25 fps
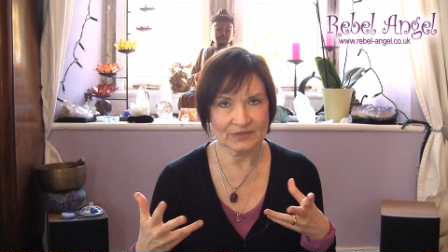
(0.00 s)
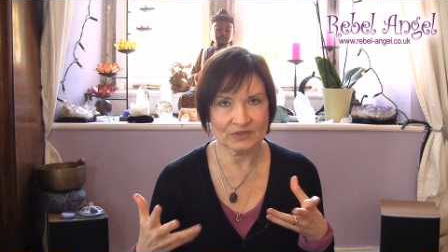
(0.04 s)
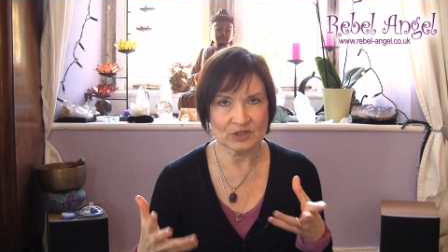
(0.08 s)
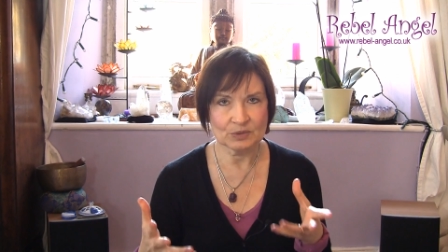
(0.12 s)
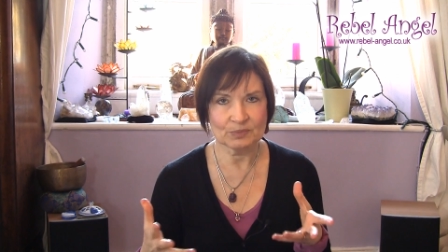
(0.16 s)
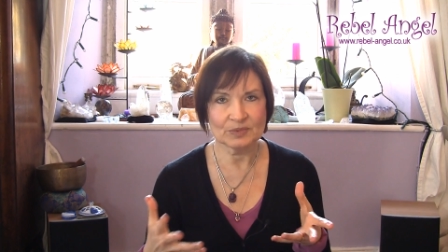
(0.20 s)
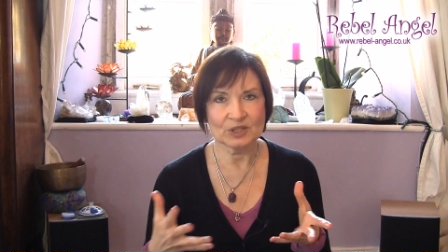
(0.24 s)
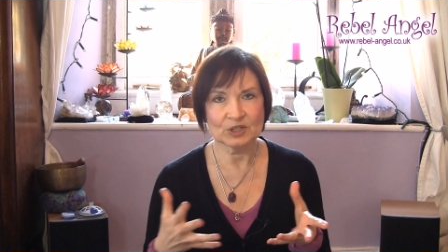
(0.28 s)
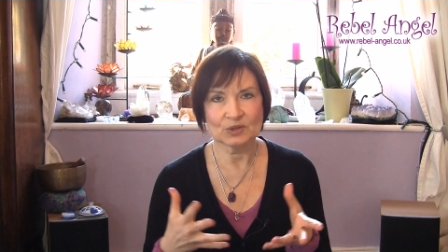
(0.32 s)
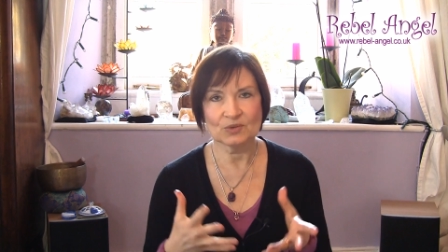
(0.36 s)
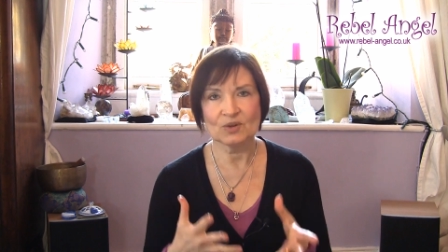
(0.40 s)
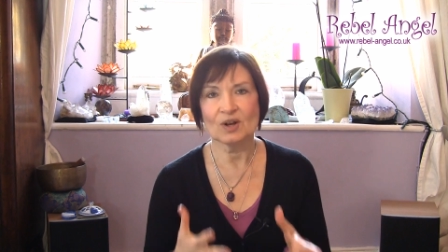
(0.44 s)
of the
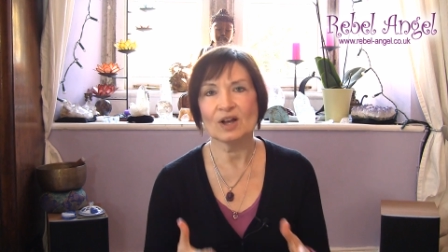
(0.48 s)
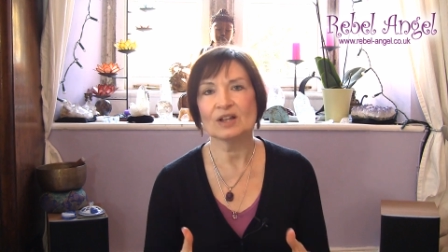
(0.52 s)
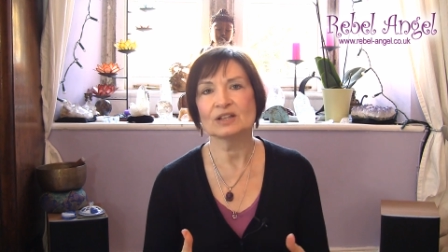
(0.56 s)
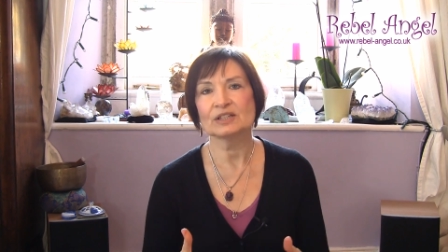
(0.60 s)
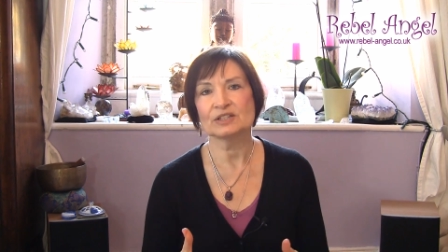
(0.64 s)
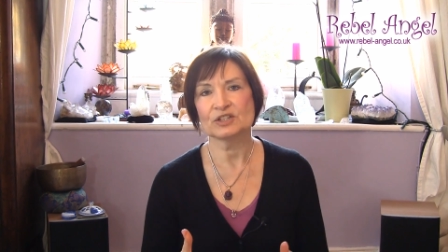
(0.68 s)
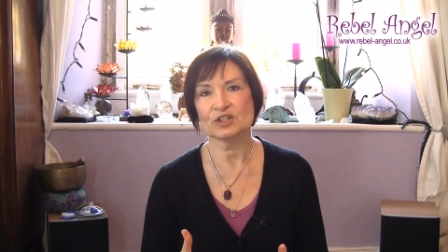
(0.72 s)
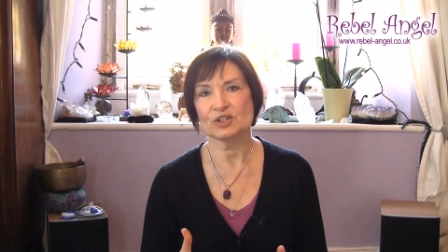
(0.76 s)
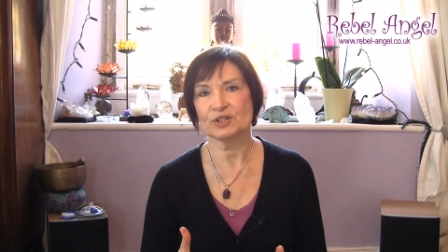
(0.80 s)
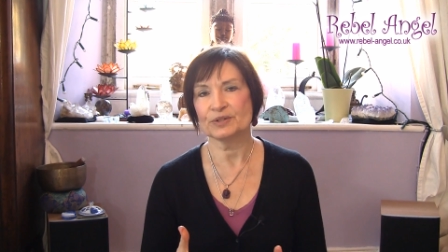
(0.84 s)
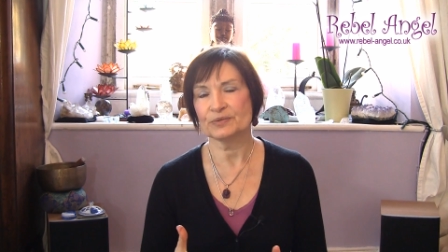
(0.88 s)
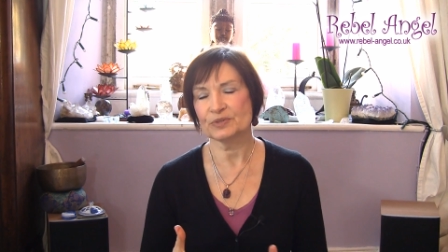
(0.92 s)

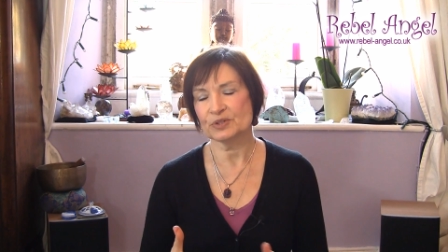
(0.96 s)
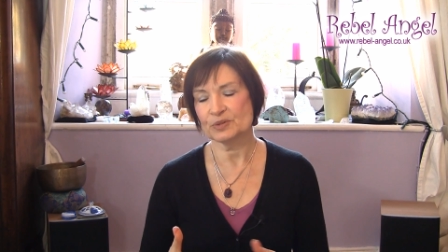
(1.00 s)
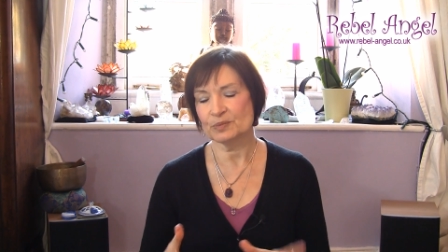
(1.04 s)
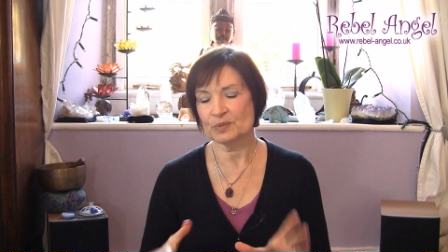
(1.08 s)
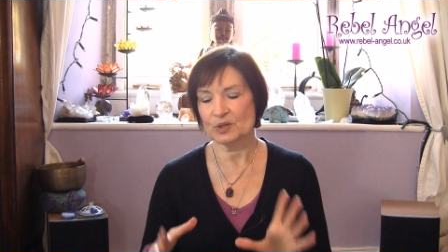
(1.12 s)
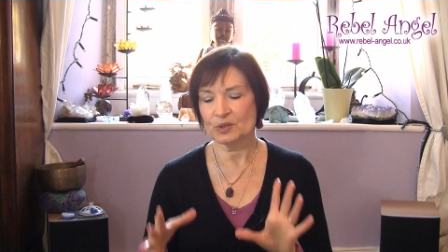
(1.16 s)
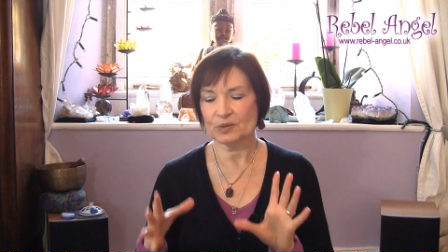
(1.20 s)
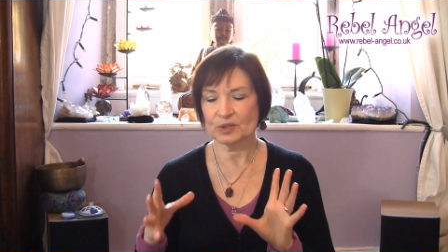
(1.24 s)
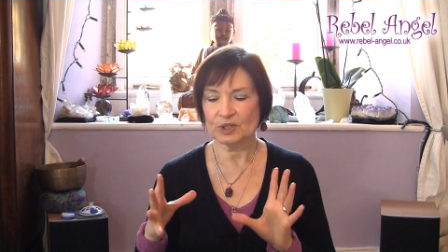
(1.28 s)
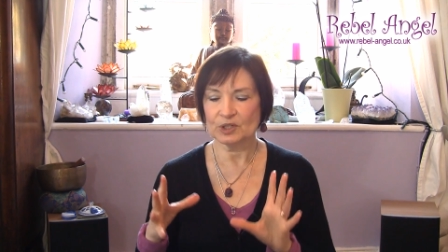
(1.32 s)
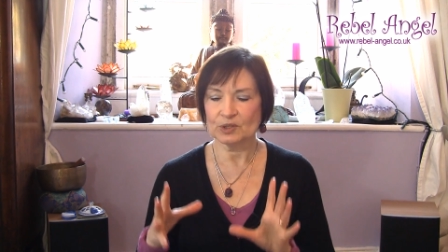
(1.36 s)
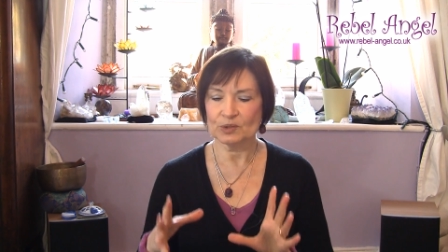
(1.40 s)
mineralogy of
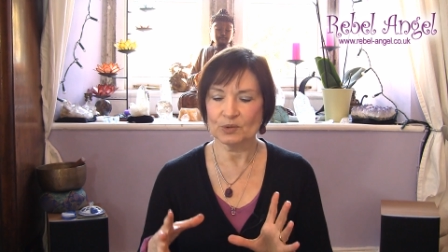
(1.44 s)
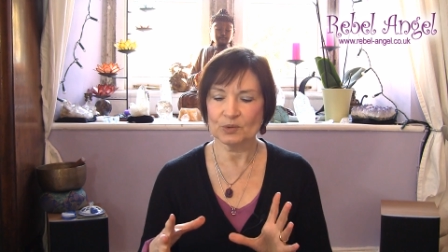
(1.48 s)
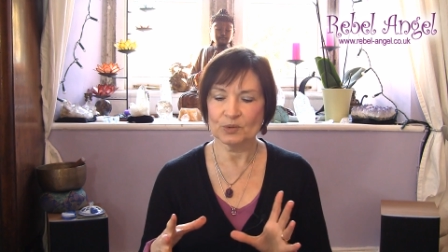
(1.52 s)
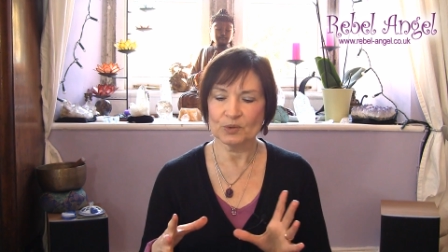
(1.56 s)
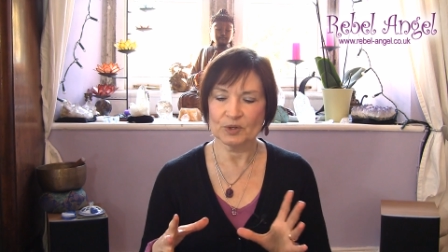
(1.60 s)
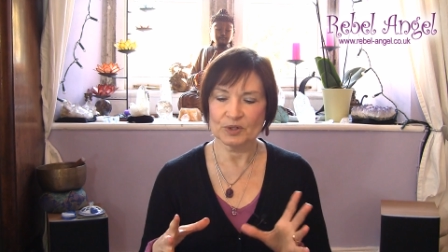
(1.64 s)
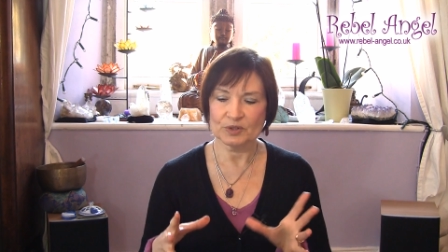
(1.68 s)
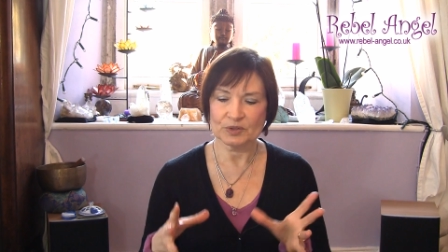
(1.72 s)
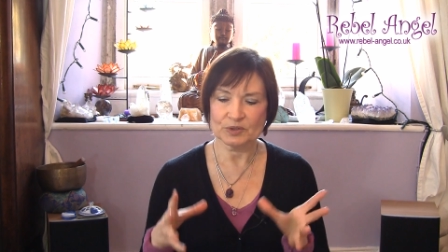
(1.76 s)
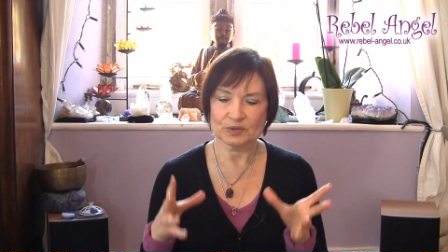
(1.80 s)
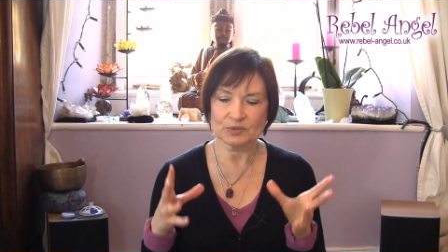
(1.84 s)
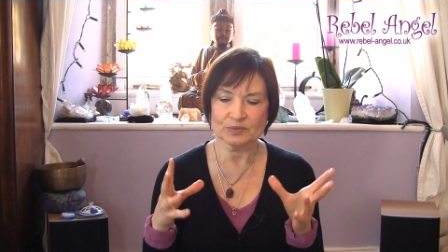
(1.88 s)
smoky
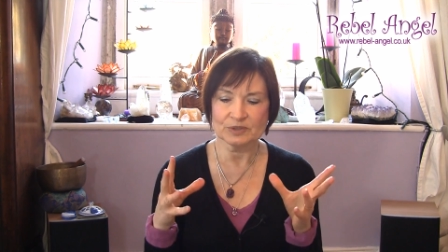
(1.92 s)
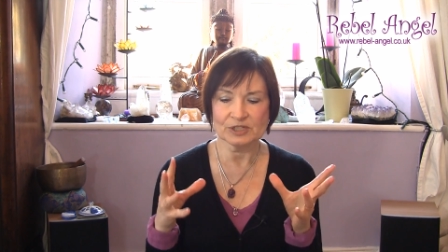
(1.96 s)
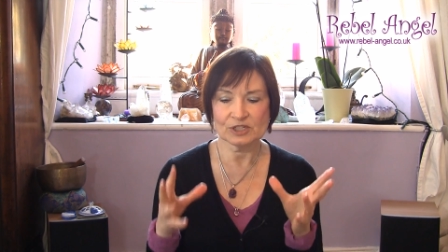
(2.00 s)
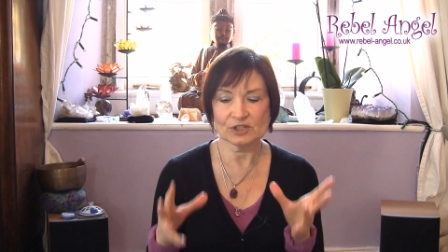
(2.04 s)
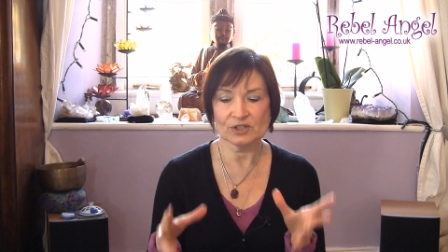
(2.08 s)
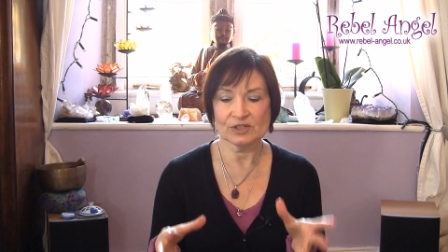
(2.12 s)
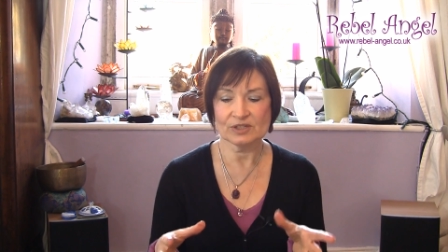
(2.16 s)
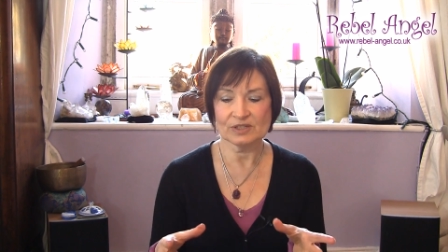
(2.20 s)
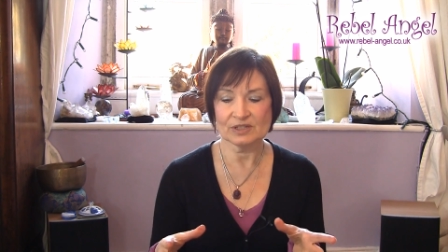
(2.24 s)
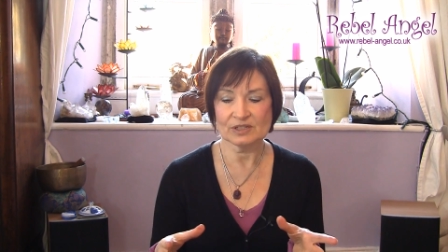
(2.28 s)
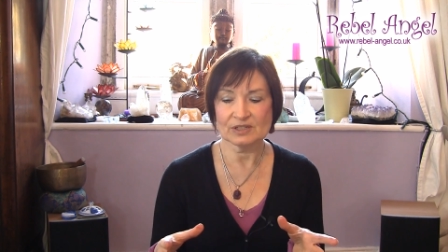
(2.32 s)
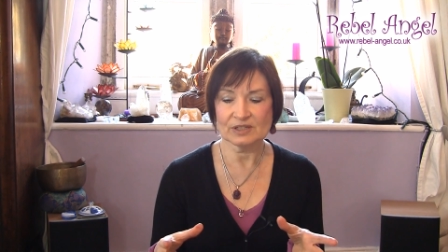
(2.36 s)
quartz, which
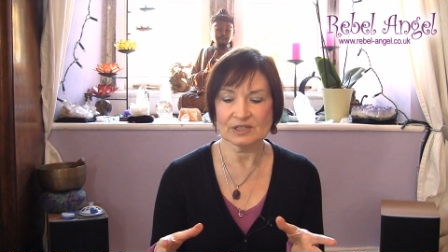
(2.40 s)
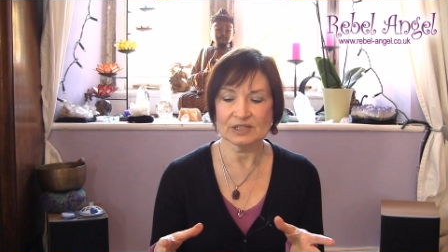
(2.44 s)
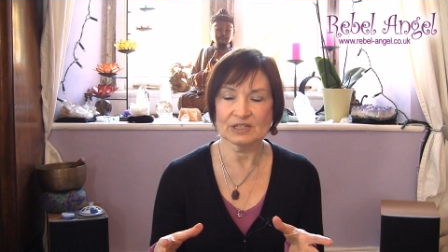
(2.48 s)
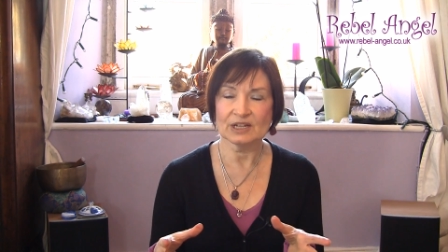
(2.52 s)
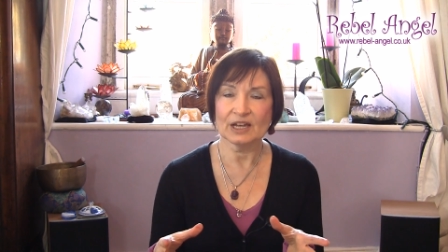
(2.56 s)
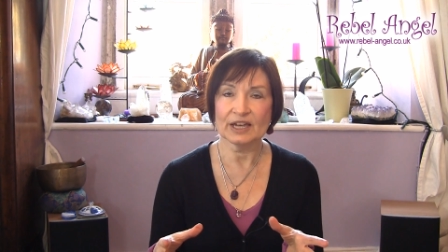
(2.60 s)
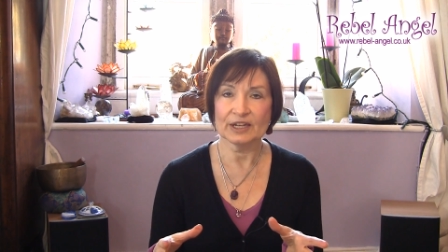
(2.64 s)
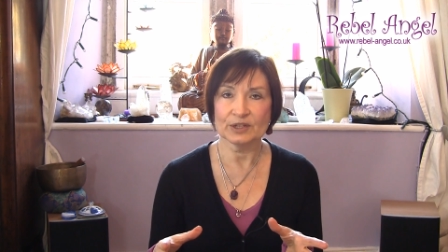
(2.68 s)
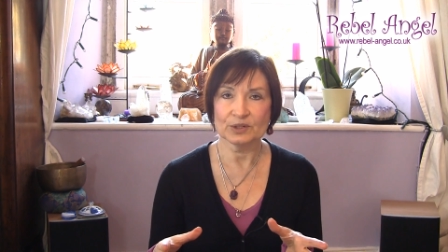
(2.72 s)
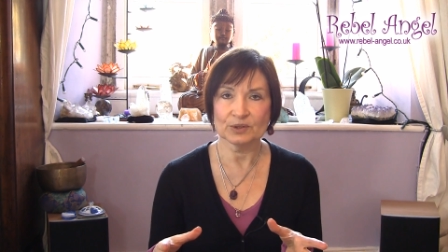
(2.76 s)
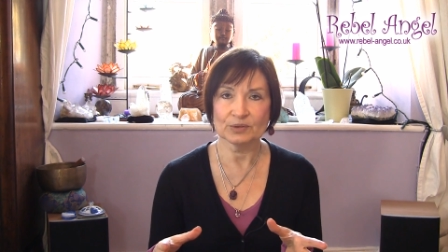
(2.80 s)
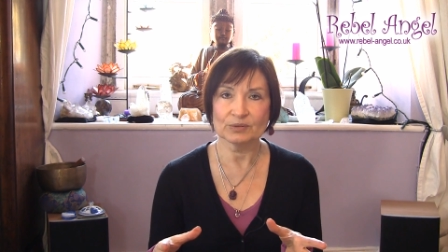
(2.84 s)
is it's
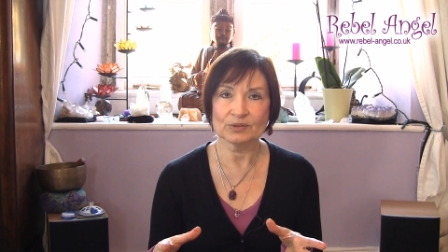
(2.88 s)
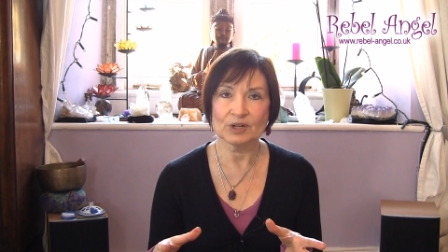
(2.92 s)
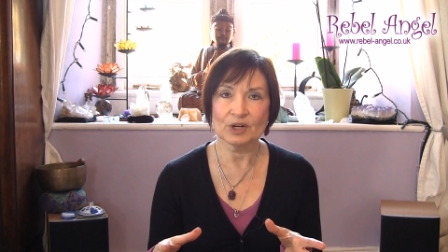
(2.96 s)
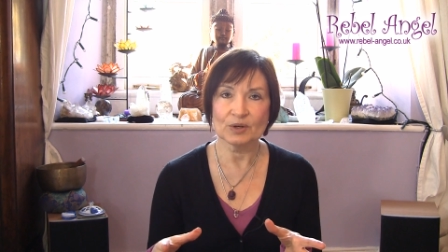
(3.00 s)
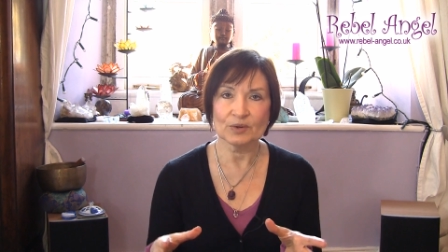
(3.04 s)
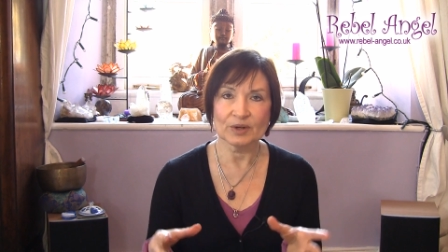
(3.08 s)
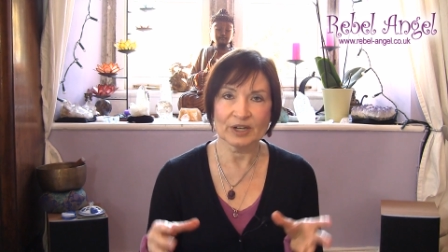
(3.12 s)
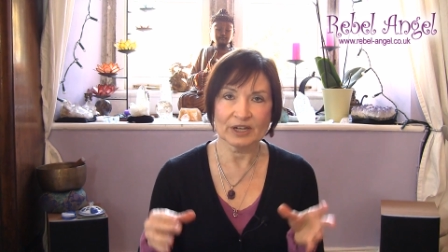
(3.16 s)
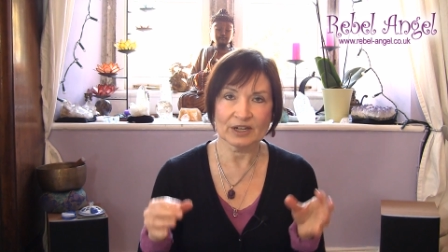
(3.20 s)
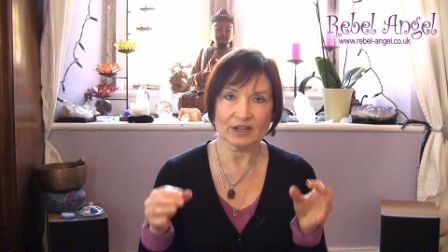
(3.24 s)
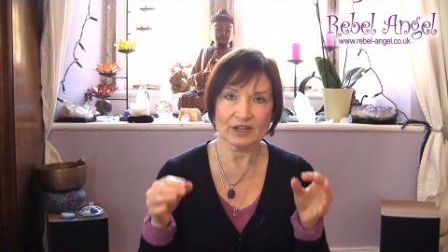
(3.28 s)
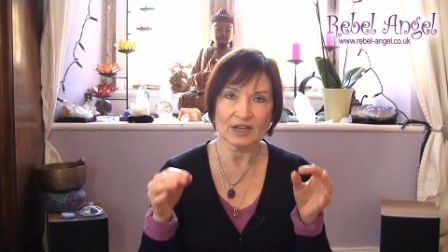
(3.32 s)

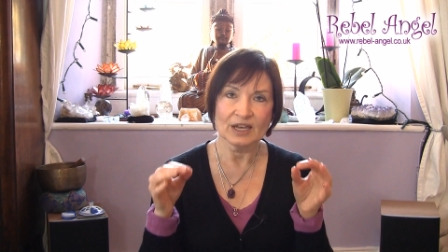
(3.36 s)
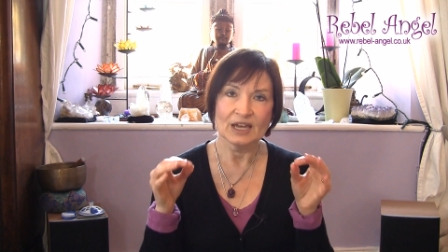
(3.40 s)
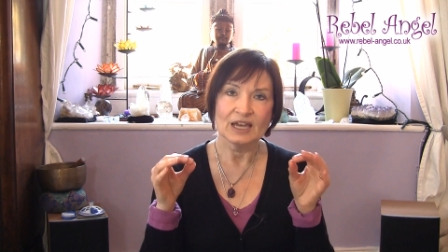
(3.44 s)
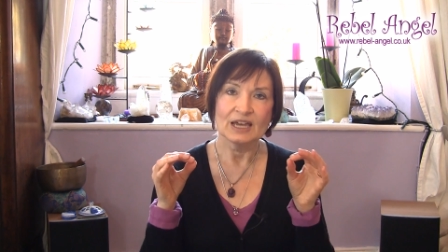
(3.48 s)
dichroic.